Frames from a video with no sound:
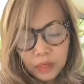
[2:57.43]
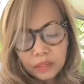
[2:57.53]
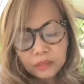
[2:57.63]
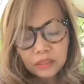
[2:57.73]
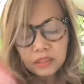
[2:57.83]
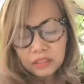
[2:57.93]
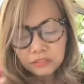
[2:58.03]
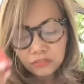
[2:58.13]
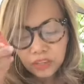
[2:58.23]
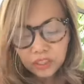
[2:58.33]
and this is
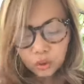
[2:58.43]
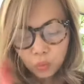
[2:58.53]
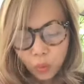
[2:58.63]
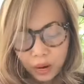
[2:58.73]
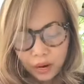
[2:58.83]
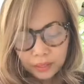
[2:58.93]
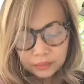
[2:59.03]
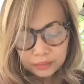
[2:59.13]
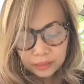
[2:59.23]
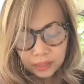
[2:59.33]
face
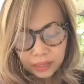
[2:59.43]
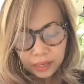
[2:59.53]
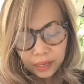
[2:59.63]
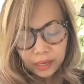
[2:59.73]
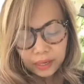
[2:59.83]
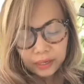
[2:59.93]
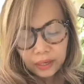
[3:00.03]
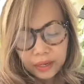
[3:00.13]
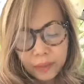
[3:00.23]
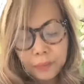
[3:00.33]
wash and
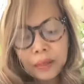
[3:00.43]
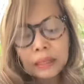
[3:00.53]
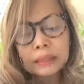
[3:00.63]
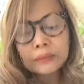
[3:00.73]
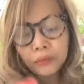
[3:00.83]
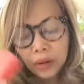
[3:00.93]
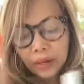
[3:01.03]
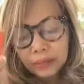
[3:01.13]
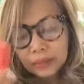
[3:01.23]
I have my red